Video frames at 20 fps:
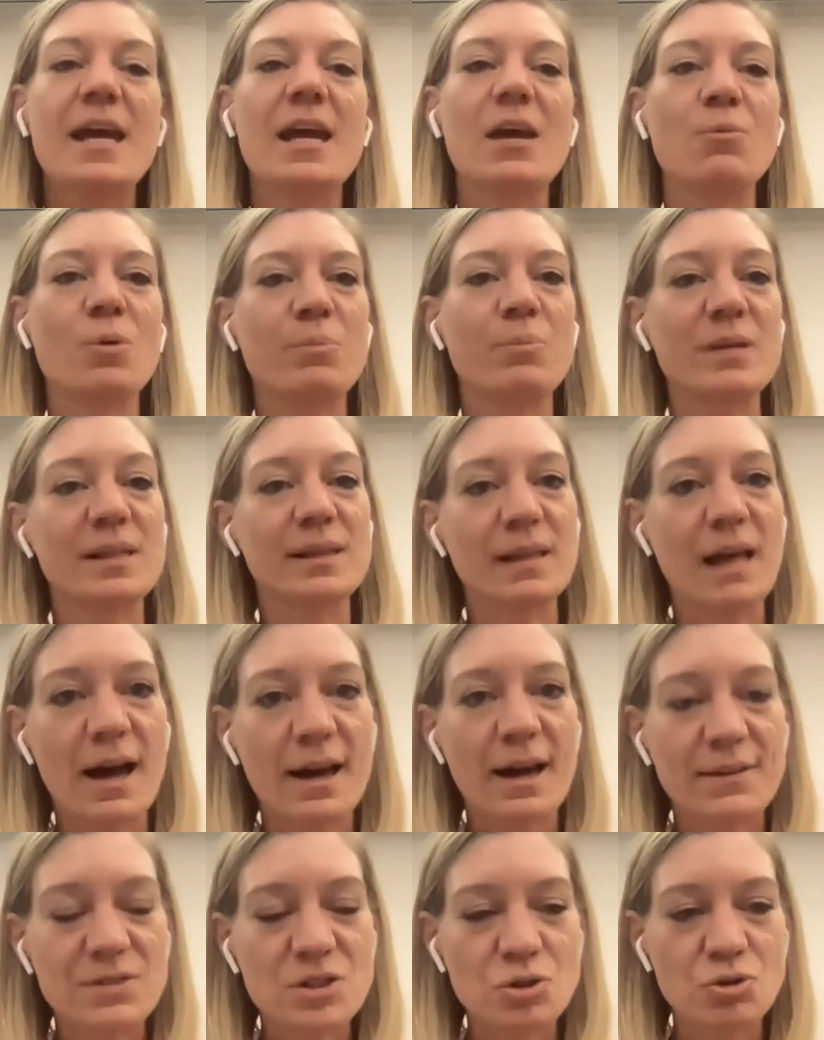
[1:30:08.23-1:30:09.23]
It will be
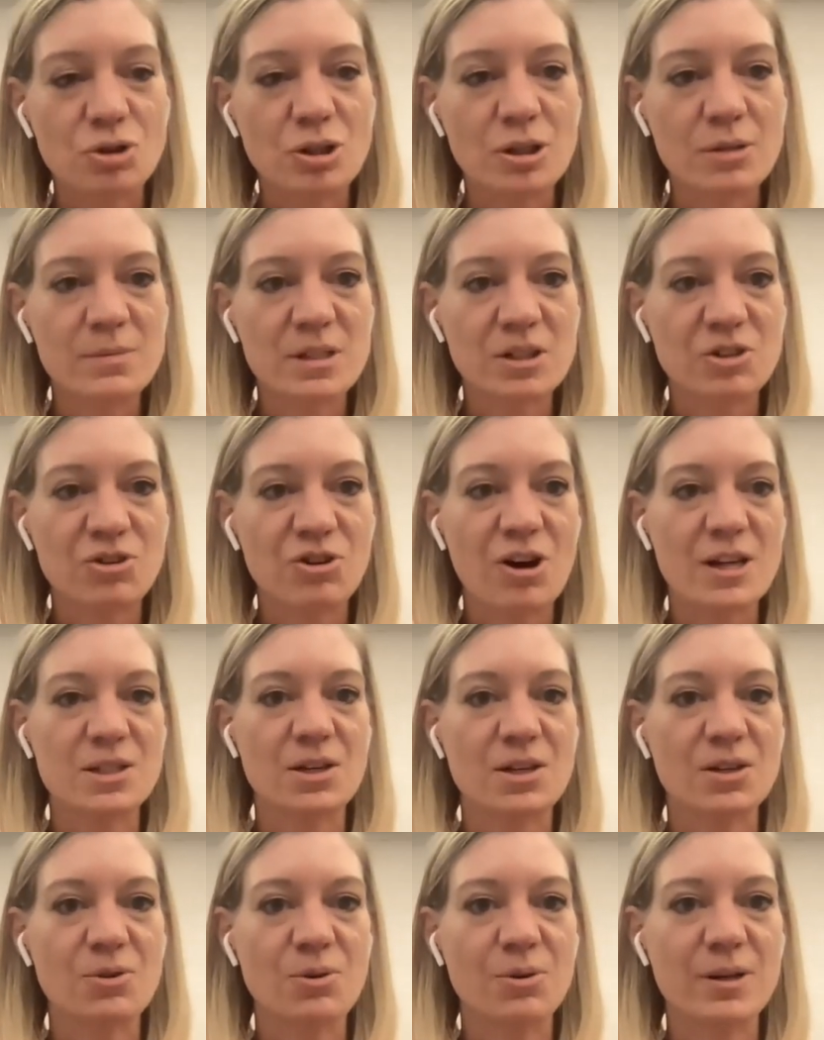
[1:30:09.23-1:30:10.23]
live streamed across
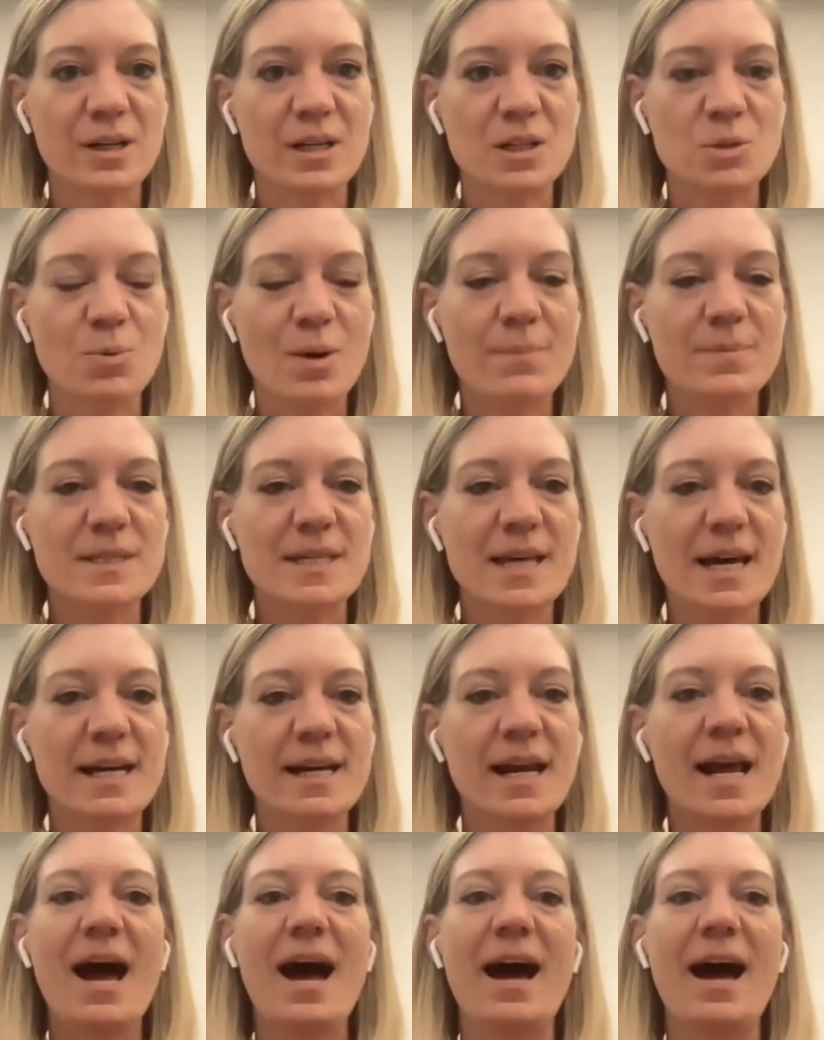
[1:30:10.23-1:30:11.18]
Concordia's website.